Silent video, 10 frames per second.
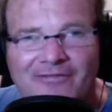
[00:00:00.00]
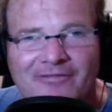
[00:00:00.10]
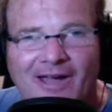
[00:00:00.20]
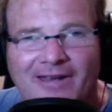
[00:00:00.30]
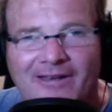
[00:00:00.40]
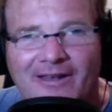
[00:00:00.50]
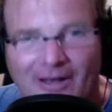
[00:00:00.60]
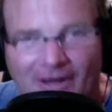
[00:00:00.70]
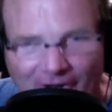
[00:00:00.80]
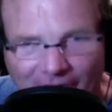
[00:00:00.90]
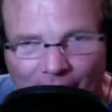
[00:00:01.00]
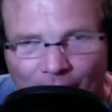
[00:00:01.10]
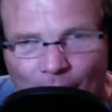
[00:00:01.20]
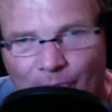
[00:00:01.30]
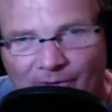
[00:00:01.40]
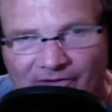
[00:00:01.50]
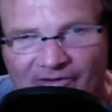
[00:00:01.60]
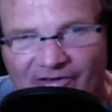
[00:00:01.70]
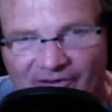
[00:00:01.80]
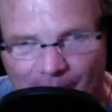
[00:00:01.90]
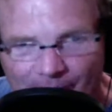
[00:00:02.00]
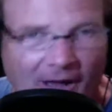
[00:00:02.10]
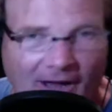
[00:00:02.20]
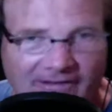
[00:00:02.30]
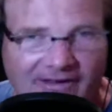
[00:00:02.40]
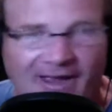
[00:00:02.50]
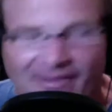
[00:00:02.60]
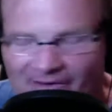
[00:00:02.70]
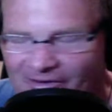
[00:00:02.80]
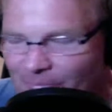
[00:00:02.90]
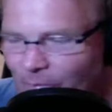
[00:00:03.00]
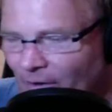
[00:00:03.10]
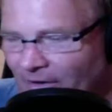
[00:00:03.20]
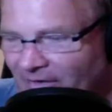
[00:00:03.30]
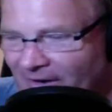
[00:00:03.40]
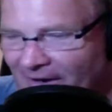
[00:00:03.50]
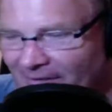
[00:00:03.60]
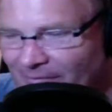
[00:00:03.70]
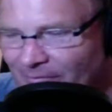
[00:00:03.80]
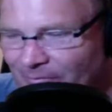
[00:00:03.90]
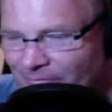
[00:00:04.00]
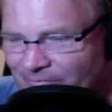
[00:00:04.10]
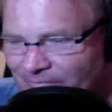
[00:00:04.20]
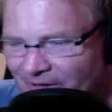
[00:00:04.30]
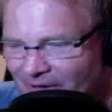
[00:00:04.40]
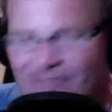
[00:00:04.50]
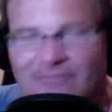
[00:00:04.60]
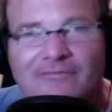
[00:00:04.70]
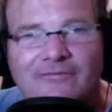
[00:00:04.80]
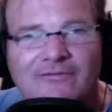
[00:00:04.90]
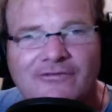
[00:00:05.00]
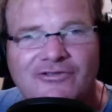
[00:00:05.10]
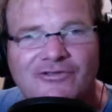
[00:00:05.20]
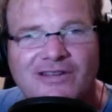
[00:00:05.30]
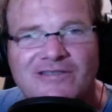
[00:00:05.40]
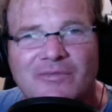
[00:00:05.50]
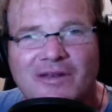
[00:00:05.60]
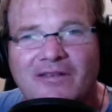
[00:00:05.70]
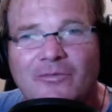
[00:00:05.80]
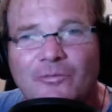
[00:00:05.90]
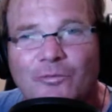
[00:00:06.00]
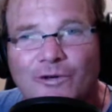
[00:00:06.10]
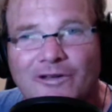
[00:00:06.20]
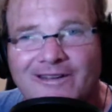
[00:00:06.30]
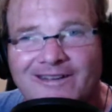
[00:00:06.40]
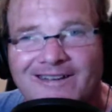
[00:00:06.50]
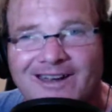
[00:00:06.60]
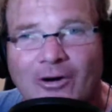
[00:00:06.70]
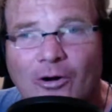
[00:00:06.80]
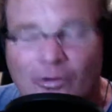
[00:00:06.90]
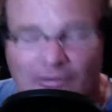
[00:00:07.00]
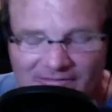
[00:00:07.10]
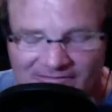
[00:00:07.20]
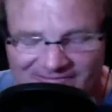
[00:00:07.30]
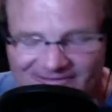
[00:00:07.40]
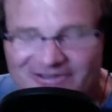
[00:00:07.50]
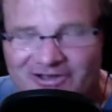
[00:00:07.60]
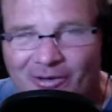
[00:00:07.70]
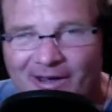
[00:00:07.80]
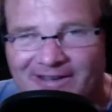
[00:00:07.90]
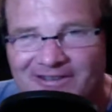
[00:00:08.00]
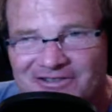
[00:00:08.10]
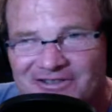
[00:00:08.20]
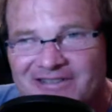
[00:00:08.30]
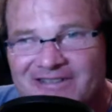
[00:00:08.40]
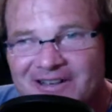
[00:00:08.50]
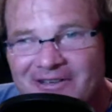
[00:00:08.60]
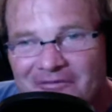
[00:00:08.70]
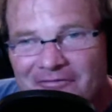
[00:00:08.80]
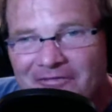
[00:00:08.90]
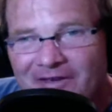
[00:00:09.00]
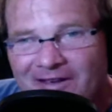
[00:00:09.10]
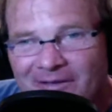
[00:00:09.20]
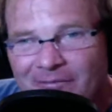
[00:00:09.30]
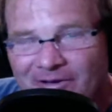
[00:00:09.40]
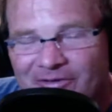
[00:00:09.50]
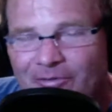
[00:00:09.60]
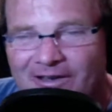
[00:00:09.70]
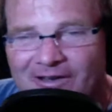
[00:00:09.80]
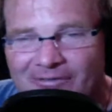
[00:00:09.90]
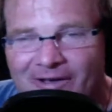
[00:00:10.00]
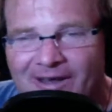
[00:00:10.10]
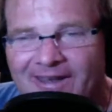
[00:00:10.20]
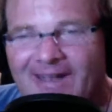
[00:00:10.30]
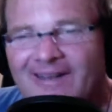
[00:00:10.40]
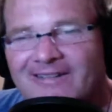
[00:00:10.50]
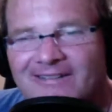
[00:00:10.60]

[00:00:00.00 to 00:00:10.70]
to find an open spot at this point and, you know, transmitting really narrow so I can just fit in between if I can.